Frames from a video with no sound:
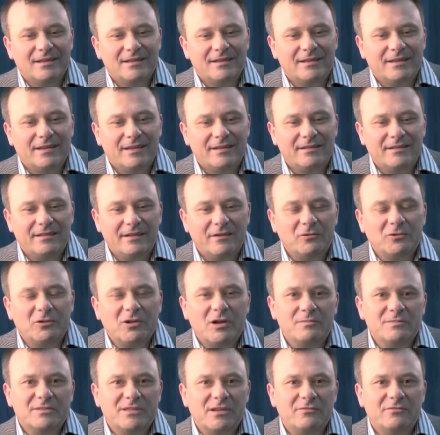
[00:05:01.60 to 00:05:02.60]
Yeah, the
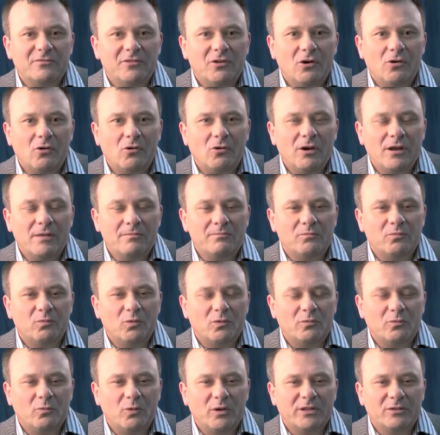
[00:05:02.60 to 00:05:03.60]
outcomes of the whole,
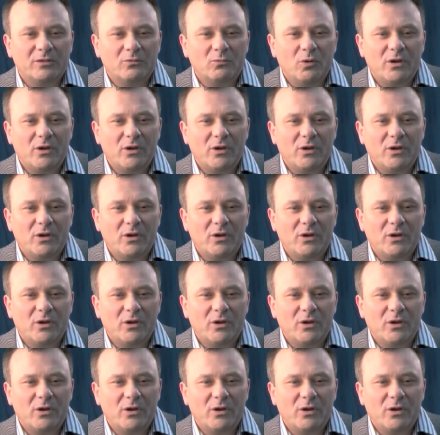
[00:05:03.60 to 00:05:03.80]
what